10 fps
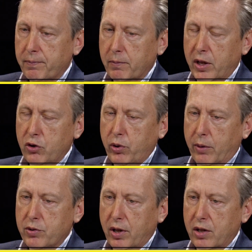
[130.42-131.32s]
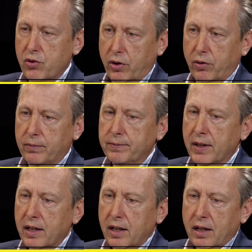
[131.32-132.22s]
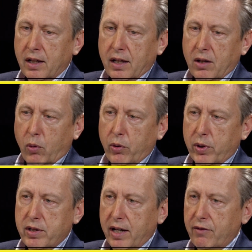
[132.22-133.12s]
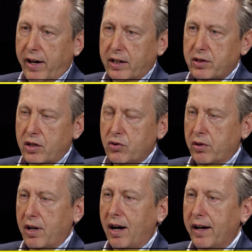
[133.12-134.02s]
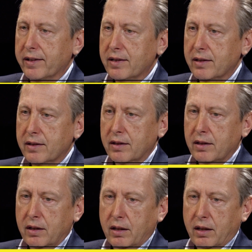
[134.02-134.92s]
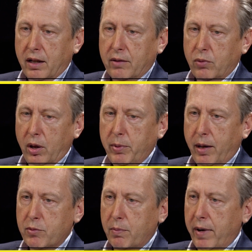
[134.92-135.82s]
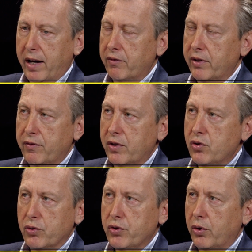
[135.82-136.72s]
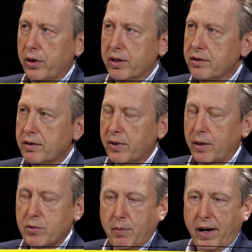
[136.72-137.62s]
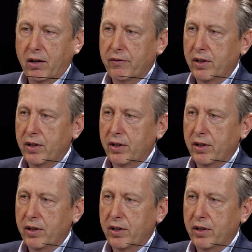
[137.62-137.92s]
But here's what I would say in general. Whether we take vaccines or not, it really becomes a matter of individual choice. It becomes a matter of